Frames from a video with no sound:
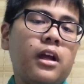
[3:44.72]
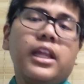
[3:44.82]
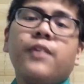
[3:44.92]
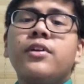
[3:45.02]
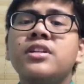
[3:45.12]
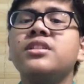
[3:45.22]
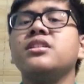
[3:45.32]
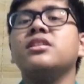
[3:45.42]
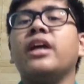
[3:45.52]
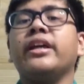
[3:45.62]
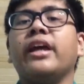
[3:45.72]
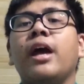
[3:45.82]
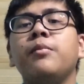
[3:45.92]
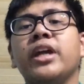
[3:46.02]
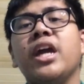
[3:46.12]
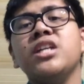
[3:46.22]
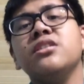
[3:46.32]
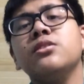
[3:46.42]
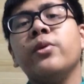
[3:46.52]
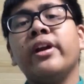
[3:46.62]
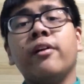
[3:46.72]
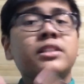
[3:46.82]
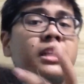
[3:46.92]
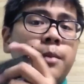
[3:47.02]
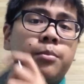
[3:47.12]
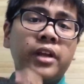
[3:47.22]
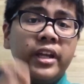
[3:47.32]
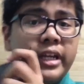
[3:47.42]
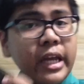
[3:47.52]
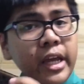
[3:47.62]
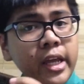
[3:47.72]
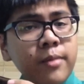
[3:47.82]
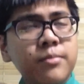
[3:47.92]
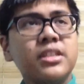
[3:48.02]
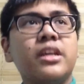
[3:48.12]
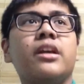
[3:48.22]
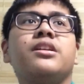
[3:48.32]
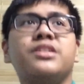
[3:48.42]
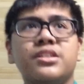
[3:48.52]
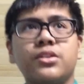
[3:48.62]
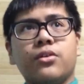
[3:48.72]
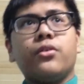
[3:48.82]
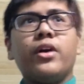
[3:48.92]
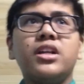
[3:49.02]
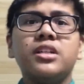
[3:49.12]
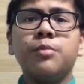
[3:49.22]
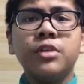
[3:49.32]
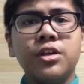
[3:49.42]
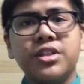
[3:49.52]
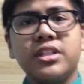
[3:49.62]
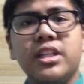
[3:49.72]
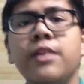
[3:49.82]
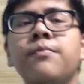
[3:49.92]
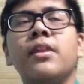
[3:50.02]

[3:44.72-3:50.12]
like for instance like applications for i was like playing games and it just crashed obnoxiously